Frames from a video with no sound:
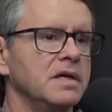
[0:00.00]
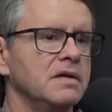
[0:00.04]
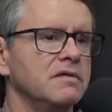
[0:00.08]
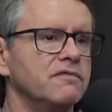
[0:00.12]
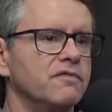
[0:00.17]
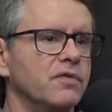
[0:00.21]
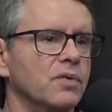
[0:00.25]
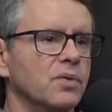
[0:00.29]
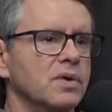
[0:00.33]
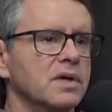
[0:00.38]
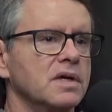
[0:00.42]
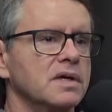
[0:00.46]

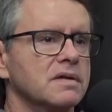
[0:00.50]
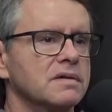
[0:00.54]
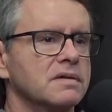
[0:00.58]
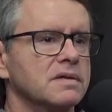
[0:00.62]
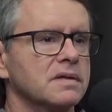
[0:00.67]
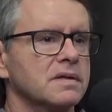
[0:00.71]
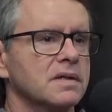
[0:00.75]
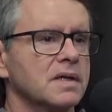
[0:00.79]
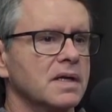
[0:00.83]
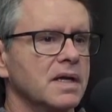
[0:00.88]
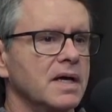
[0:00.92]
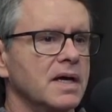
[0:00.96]
40th
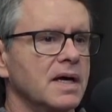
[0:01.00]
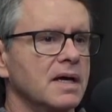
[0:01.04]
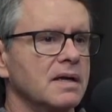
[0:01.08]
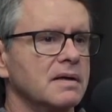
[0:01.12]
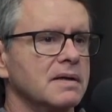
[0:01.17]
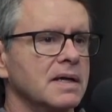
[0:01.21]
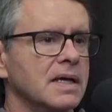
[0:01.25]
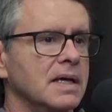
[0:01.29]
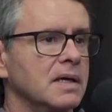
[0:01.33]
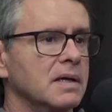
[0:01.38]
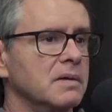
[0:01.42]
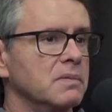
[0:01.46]
in the net
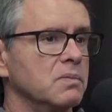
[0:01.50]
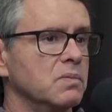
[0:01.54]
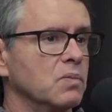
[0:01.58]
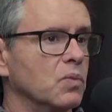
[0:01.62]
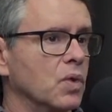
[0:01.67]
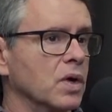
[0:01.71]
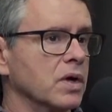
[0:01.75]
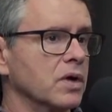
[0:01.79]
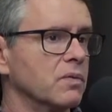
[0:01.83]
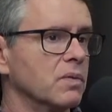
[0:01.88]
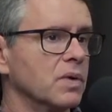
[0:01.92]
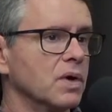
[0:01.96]
and
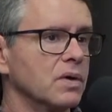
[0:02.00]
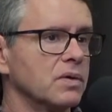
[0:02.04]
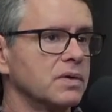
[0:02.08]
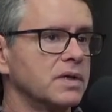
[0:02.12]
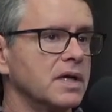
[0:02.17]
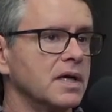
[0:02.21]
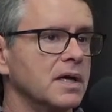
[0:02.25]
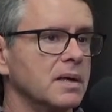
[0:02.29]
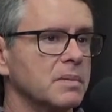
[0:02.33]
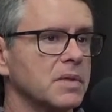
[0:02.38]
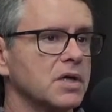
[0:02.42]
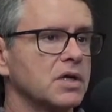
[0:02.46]
won a road
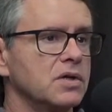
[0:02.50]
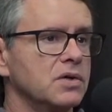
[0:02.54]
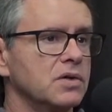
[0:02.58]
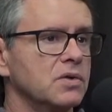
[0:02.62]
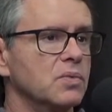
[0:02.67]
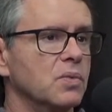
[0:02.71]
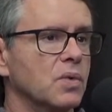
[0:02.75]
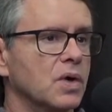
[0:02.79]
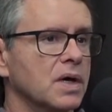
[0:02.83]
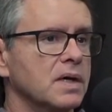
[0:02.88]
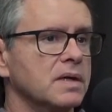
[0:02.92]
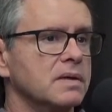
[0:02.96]
game, a
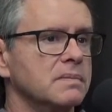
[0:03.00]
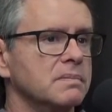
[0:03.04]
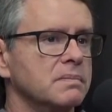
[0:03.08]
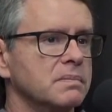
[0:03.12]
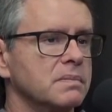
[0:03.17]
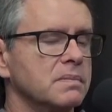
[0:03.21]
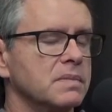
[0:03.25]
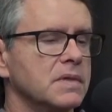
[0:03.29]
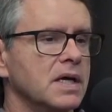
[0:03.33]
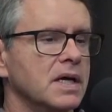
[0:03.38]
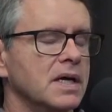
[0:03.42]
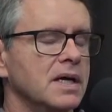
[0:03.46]
Q1
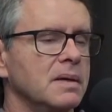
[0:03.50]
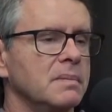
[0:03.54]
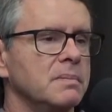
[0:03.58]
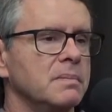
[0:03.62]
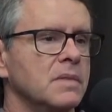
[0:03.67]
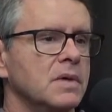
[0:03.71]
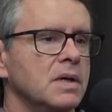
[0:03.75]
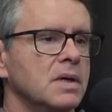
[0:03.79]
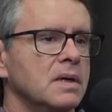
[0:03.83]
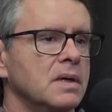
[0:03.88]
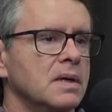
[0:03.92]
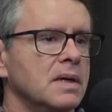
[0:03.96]
game,
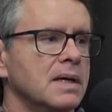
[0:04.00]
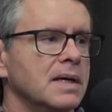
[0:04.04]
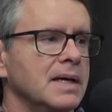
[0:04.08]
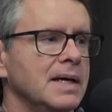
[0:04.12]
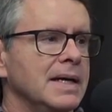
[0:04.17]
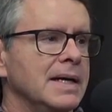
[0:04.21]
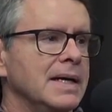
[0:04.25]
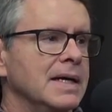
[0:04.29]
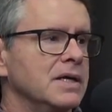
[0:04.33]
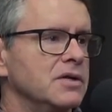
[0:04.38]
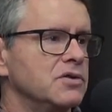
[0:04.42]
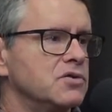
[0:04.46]

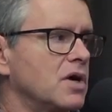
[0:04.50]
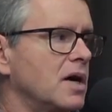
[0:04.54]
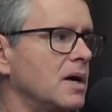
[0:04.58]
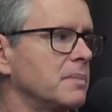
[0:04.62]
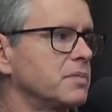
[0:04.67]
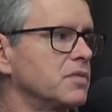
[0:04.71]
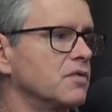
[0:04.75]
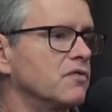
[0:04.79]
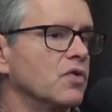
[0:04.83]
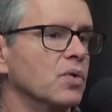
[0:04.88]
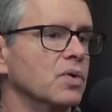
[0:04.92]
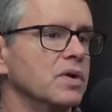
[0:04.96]
and dropped
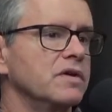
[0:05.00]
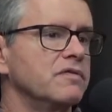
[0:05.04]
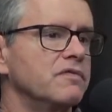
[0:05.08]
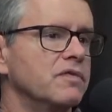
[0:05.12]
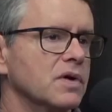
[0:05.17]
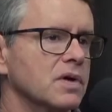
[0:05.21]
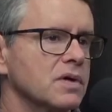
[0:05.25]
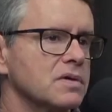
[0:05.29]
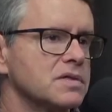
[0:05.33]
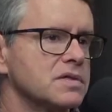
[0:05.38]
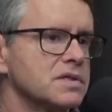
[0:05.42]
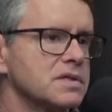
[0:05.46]
to
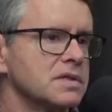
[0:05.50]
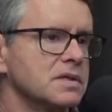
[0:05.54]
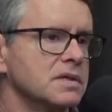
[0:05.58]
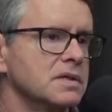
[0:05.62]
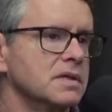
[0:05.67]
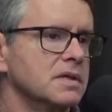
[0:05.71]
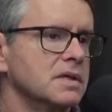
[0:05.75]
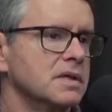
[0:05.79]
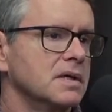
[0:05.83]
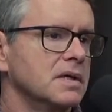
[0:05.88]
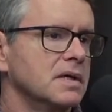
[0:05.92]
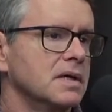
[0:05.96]

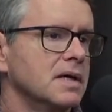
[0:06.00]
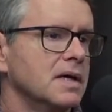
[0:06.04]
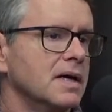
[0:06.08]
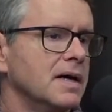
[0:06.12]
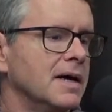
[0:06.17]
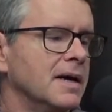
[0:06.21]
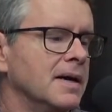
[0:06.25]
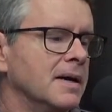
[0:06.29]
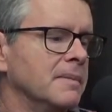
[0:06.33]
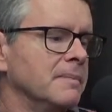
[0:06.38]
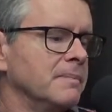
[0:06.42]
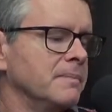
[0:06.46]

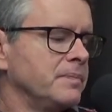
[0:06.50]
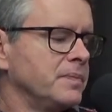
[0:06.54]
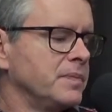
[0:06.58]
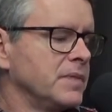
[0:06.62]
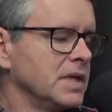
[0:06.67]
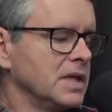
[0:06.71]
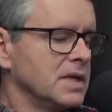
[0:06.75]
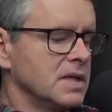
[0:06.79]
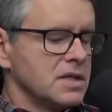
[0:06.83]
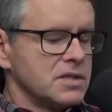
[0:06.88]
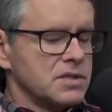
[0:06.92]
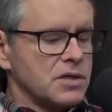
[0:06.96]
41st.
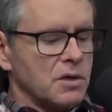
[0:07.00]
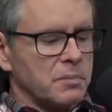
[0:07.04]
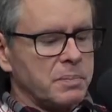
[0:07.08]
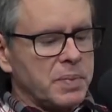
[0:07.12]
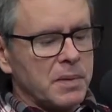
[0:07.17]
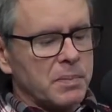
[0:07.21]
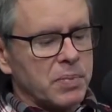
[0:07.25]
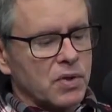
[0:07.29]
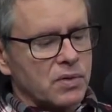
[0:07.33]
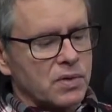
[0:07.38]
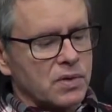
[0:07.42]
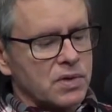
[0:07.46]
So
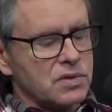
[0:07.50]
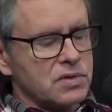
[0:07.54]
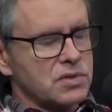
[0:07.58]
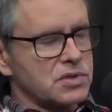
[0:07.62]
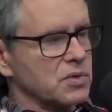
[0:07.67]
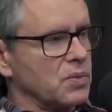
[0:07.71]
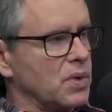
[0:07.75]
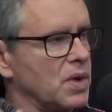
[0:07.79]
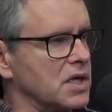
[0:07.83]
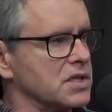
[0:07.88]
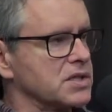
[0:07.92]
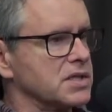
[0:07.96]
people who are used to
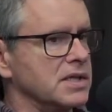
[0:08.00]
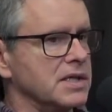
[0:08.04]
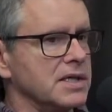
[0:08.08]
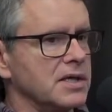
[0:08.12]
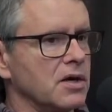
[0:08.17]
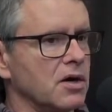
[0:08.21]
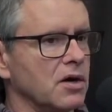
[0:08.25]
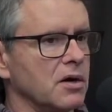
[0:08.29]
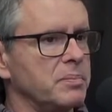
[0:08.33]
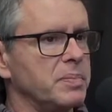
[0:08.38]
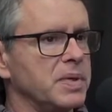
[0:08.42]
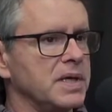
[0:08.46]
watching the
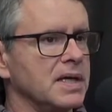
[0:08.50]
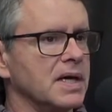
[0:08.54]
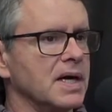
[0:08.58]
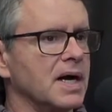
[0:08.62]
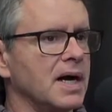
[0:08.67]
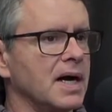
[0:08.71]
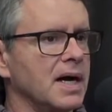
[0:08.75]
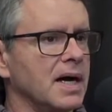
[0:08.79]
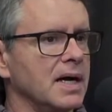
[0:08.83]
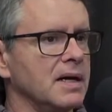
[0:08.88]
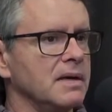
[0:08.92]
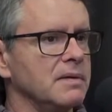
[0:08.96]

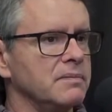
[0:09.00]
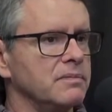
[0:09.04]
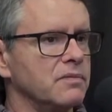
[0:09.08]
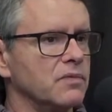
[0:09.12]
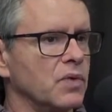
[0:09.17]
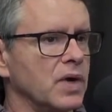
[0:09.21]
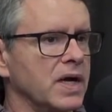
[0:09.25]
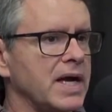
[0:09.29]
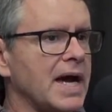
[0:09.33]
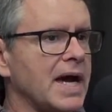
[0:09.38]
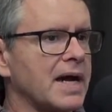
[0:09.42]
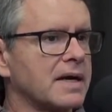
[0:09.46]
RPI
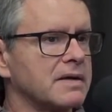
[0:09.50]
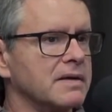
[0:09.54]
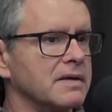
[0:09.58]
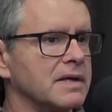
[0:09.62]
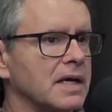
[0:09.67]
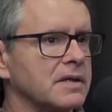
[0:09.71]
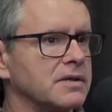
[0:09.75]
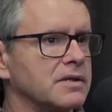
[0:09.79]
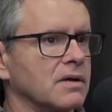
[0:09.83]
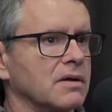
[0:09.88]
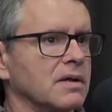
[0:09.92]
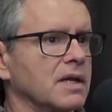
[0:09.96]
react to
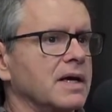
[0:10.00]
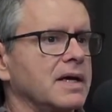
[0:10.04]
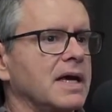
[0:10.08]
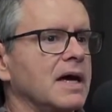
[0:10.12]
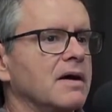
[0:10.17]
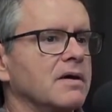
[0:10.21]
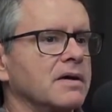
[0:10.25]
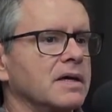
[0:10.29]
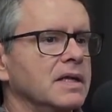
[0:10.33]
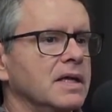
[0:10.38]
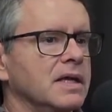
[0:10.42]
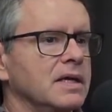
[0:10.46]
that. They're like,
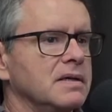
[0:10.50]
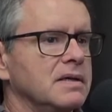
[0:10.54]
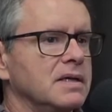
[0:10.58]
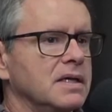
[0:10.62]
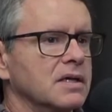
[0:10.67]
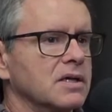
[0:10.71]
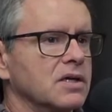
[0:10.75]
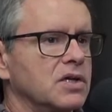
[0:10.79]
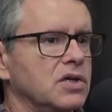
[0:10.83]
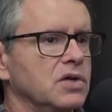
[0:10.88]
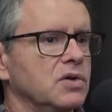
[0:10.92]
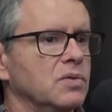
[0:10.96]
how can they get
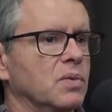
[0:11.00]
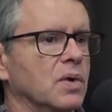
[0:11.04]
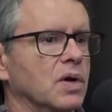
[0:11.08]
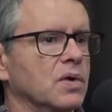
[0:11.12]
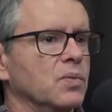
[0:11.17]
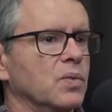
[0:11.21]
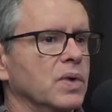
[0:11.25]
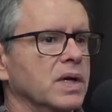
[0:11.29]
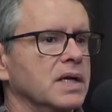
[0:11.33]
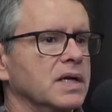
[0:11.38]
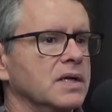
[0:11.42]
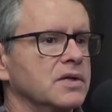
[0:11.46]
a Q1
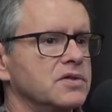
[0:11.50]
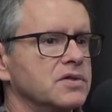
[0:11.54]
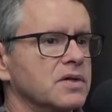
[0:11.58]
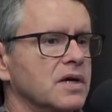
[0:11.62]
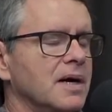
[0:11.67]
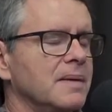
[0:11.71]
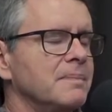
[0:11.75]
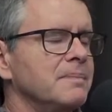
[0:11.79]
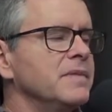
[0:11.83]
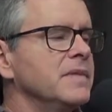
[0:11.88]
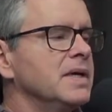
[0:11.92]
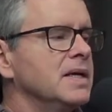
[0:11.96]
win and
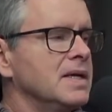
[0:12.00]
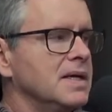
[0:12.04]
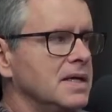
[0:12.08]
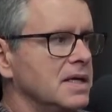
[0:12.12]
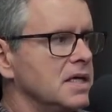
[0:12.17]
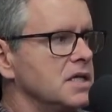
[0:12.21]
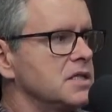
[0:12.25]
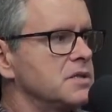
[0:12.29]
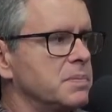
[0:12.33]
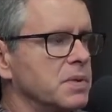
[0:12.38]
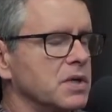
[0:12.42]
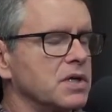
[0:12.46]
drop?
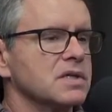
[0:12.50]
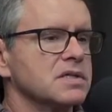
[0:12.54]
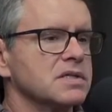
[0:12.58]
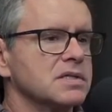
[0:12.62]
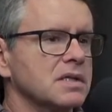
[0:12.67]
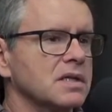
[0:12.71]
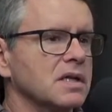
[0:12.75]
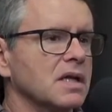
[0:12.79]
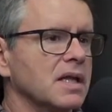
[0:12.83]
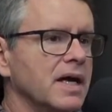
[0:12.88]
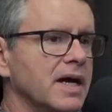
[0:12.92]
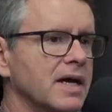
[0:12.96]
It's because of
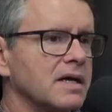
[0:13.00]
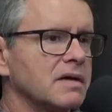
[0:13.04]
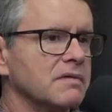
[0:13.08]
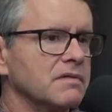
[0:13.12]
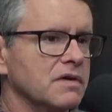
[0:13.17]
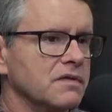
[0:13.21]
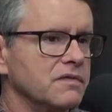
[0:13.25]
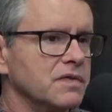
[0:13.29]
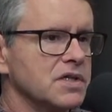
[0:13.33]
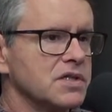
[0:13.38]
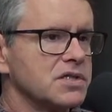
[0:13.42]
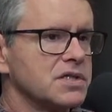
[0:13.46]
the lack of
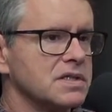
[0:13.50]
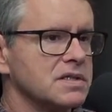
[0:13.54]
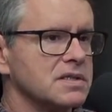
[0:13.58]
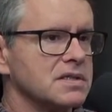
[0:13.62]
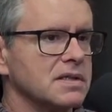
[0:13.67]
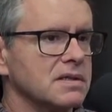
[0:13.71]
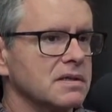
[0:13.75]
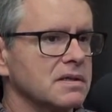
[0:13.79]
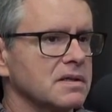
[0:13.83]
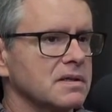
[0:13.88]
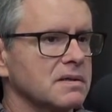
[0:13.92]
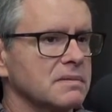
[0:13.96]

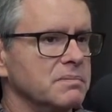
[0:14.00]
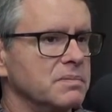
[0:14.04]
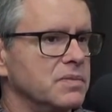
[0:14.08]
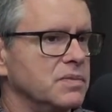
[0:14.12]
efficiency, the